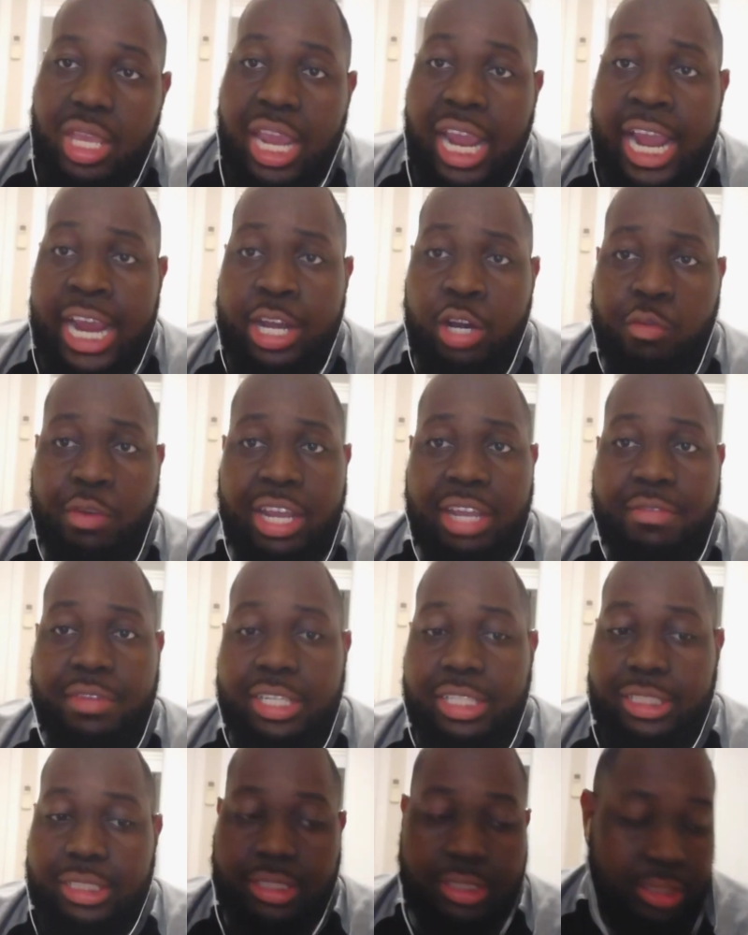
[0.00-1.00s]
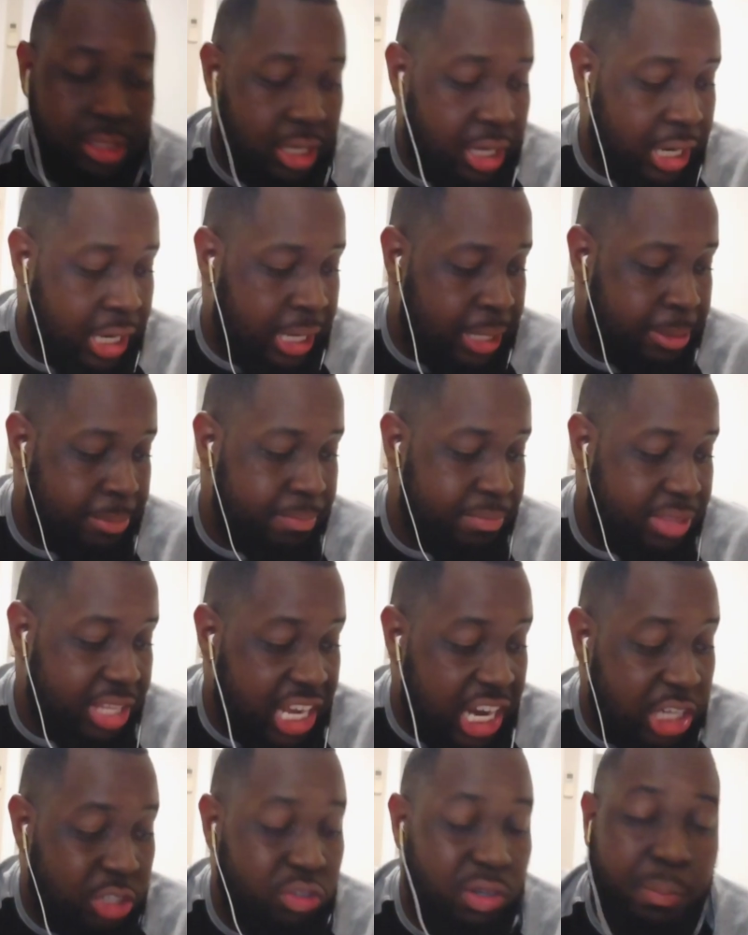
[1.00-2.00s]
And the Ravens, the
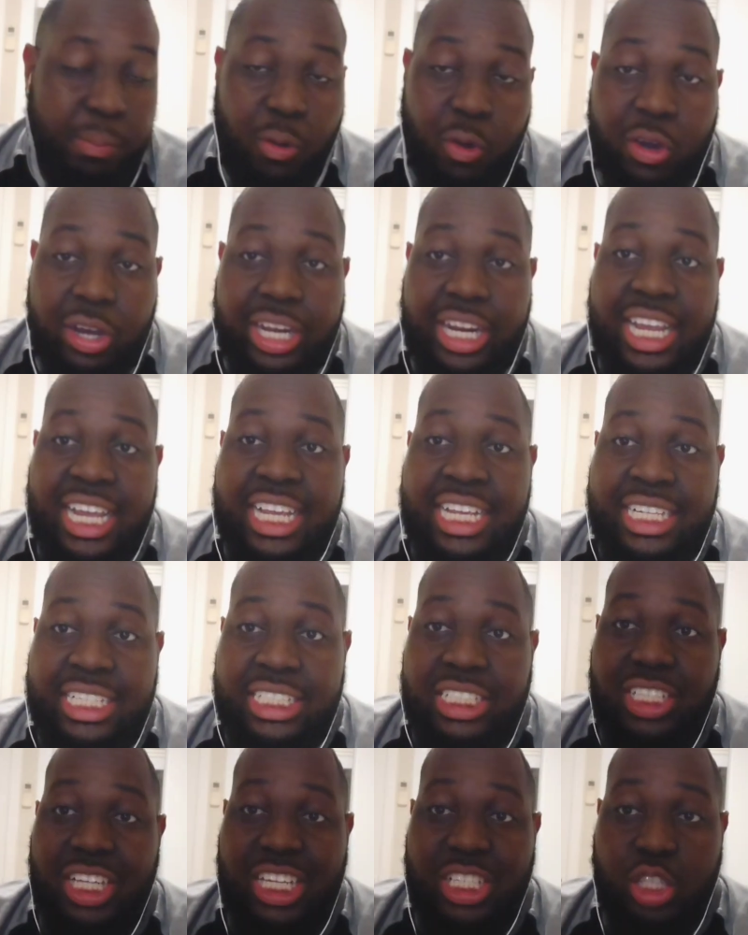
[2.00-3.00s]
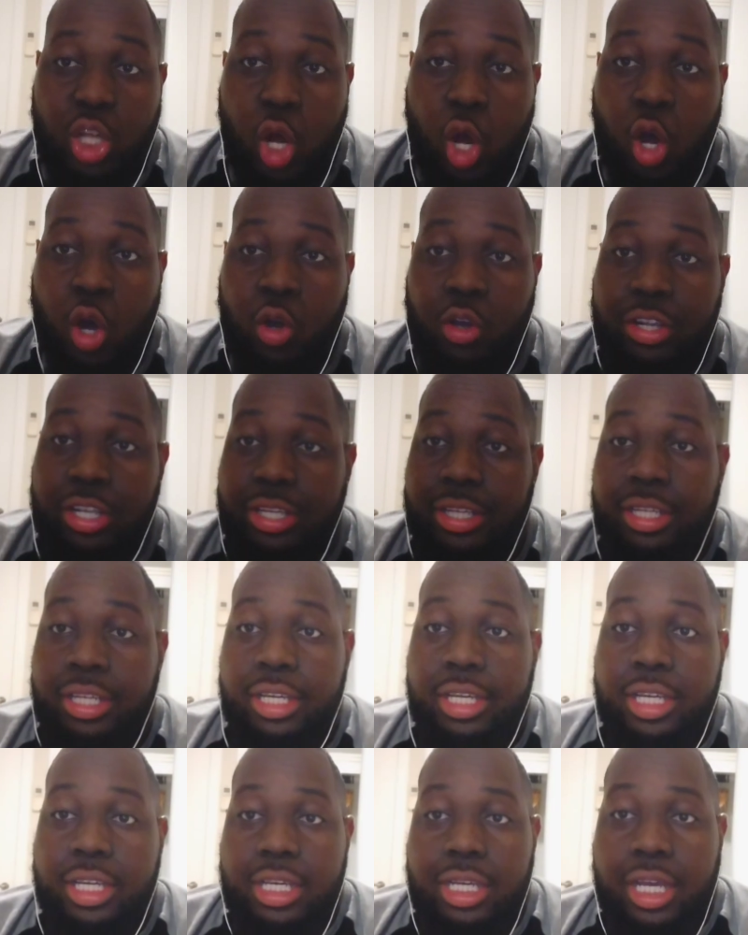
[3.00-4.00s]
injury report is long,
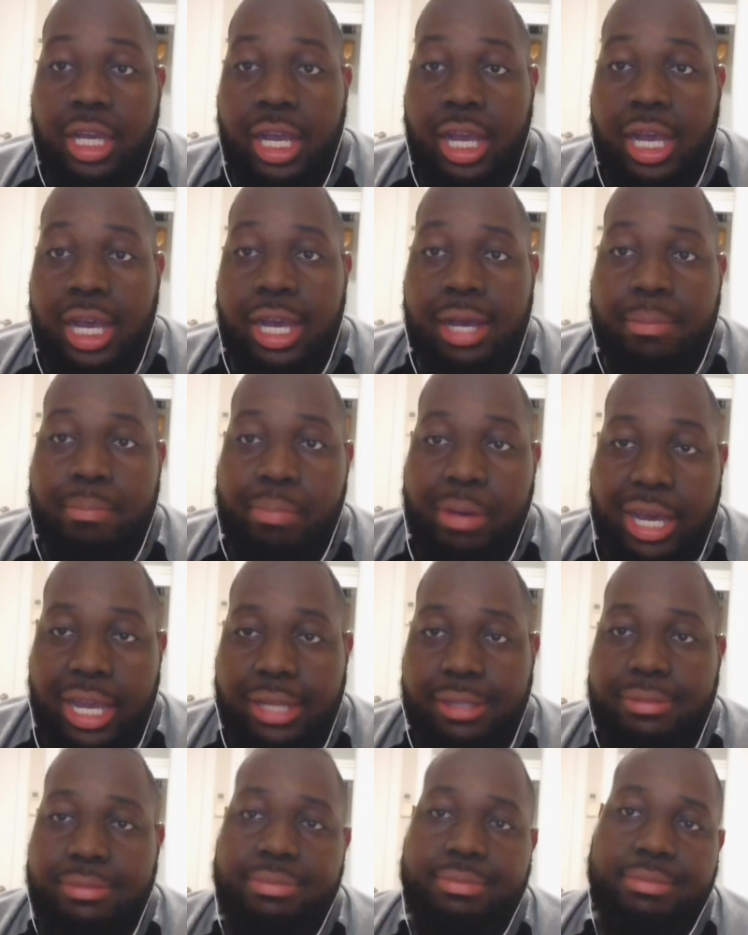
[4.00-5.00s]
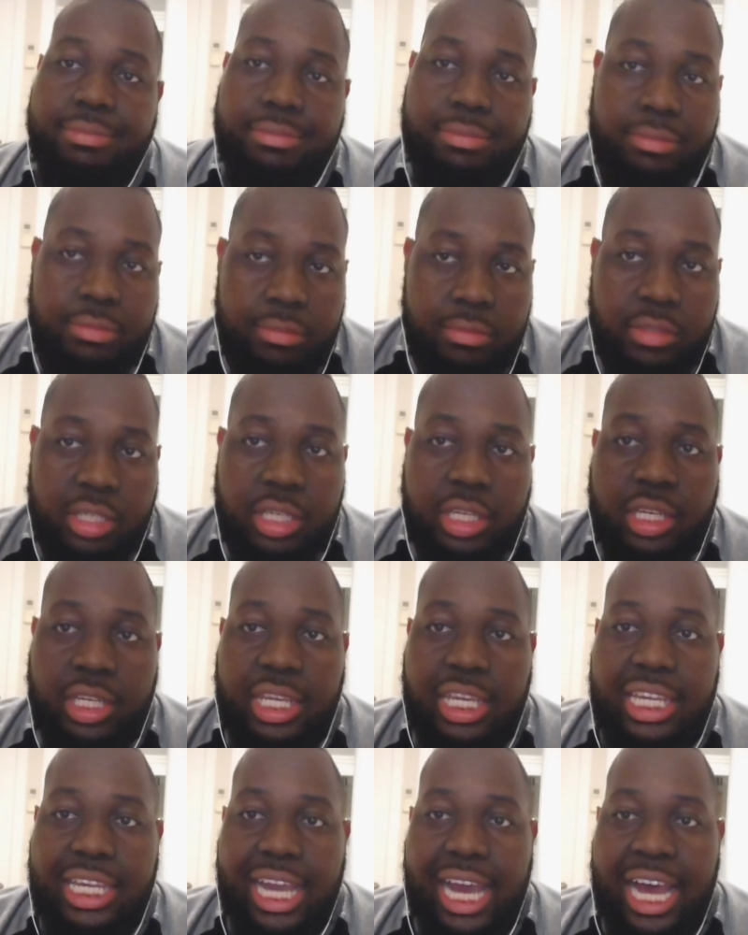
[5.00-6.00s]
but
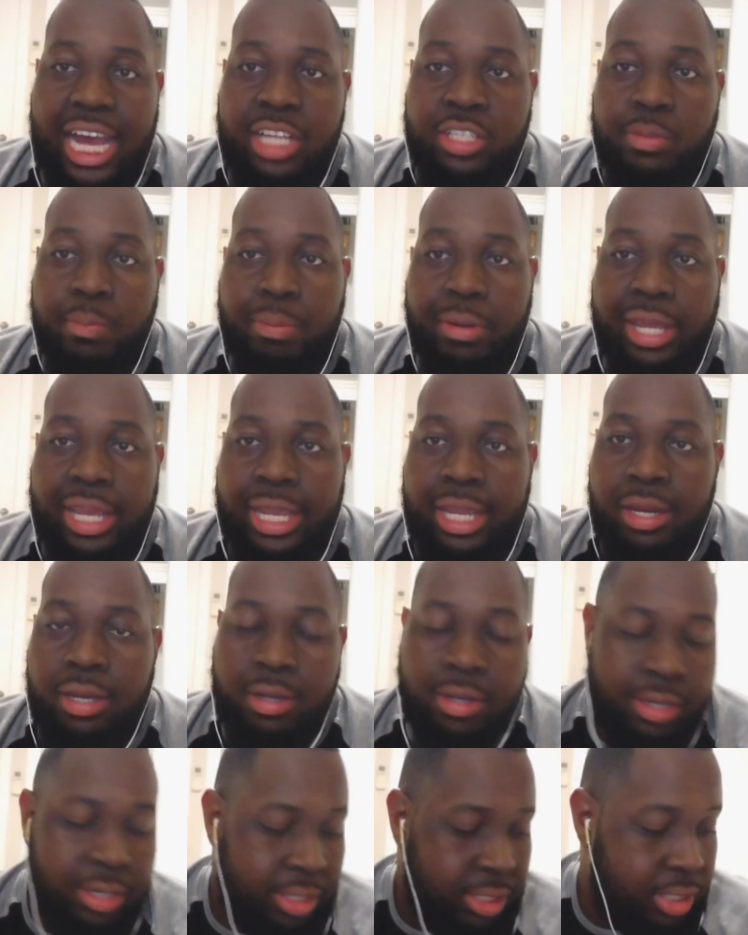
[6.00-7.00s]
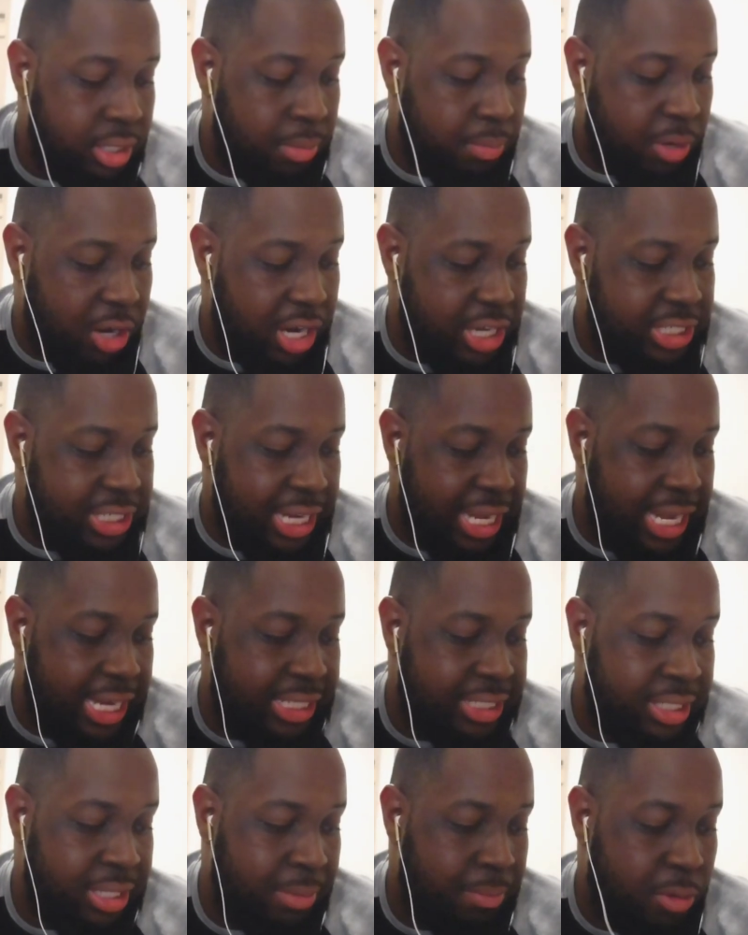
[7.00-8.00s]
key guys are playing. Lamar
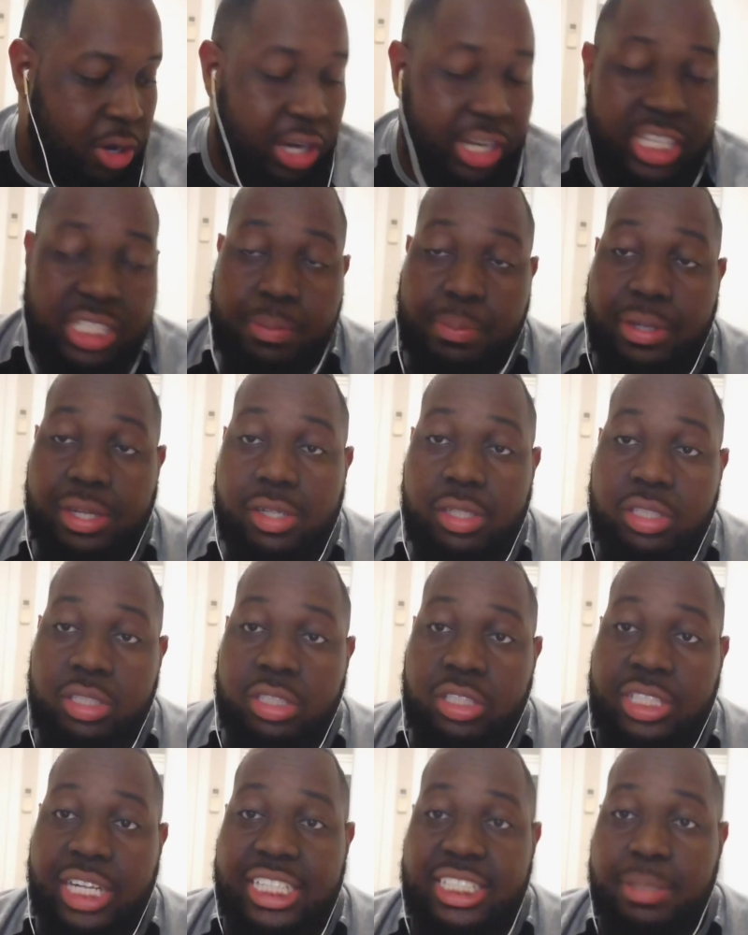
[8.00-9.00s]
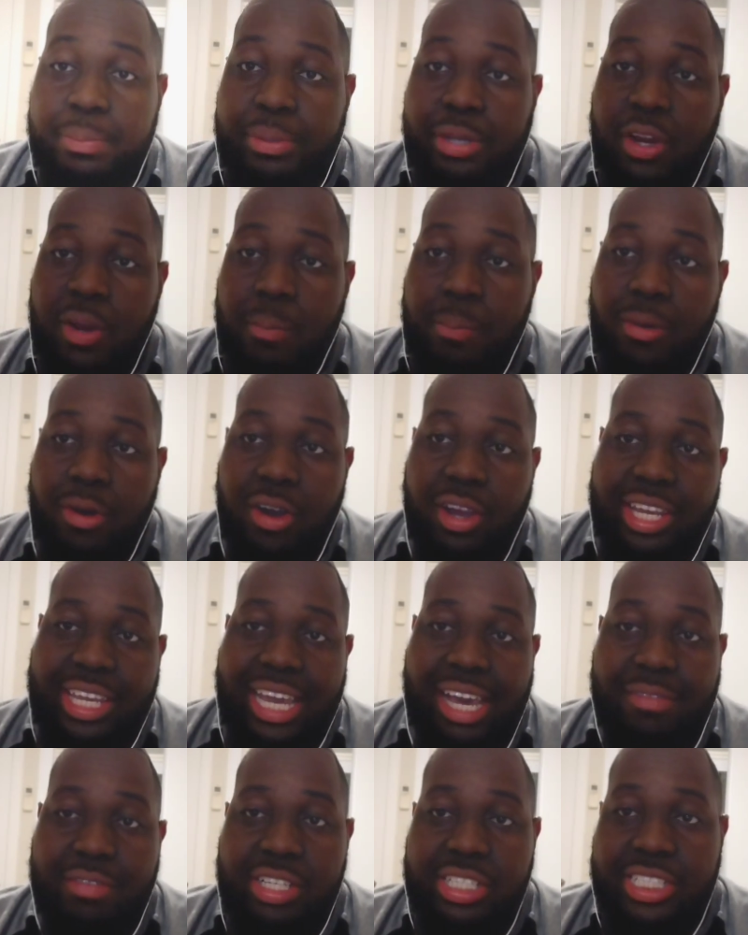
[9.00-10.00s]
Jackson, Marcus Peters, Jason Pierre-Paul,
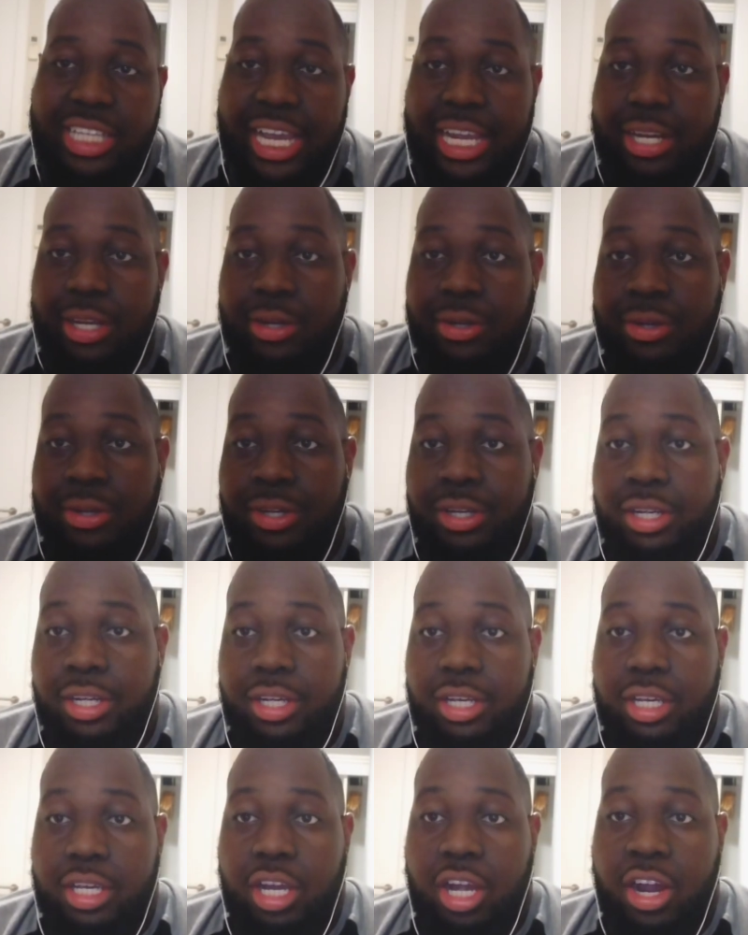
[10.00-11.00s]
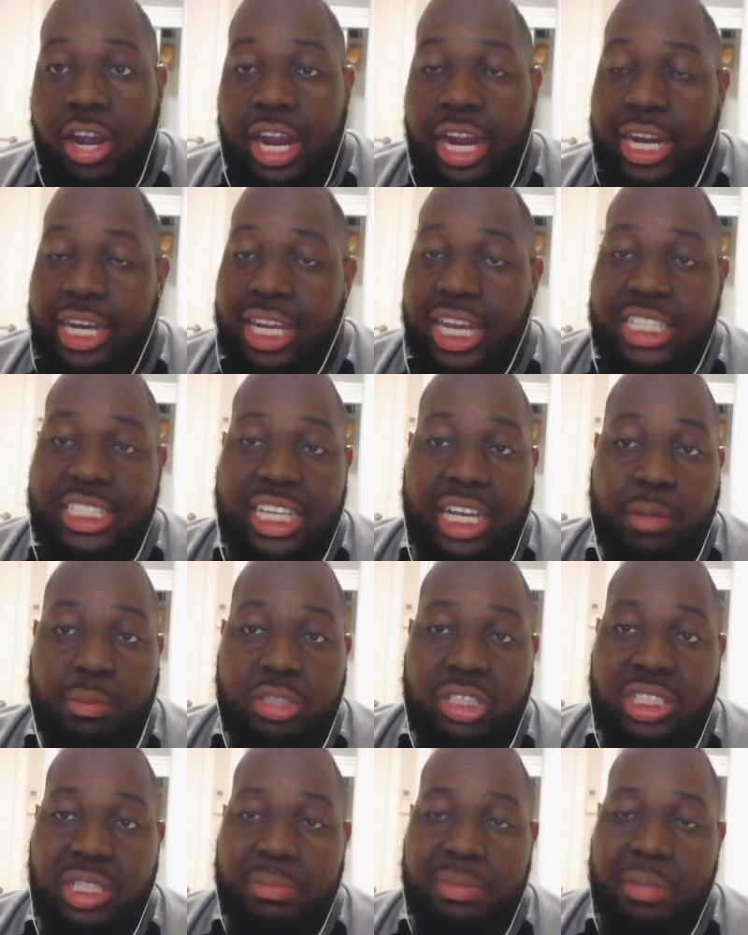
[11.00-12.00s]
Kevin Zeitler. All right, Gus
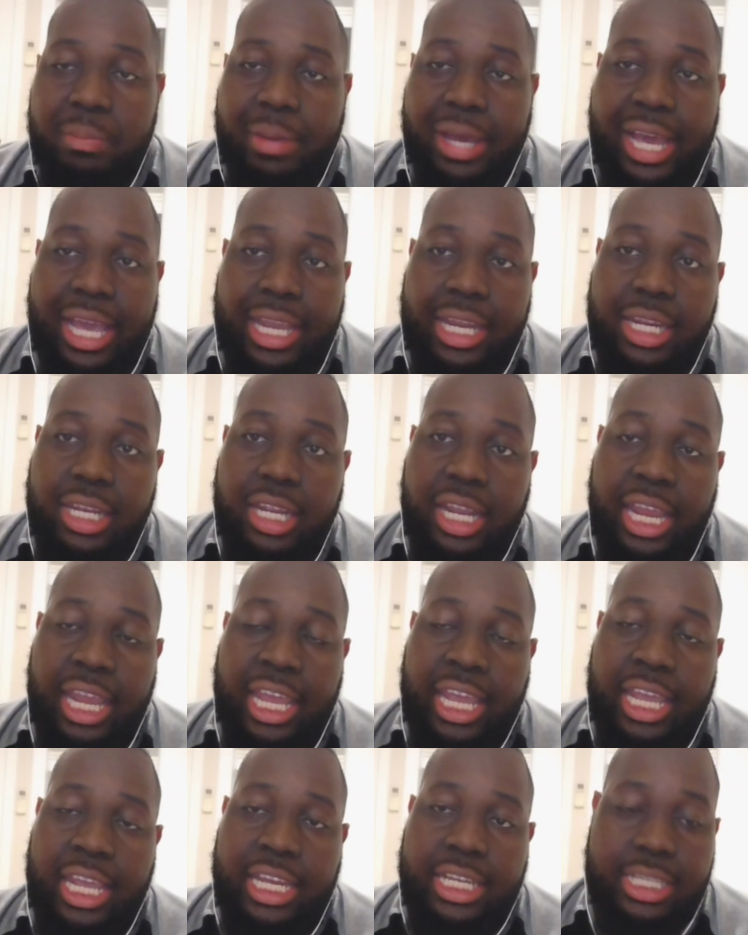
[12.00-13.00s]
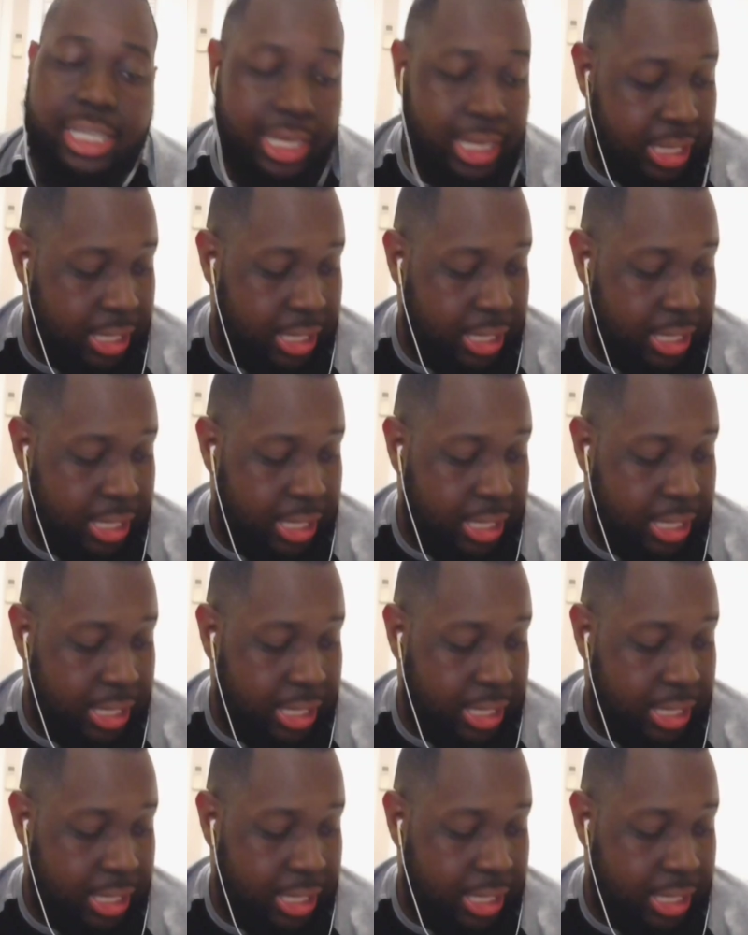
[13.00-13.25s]
Edwards should be back, and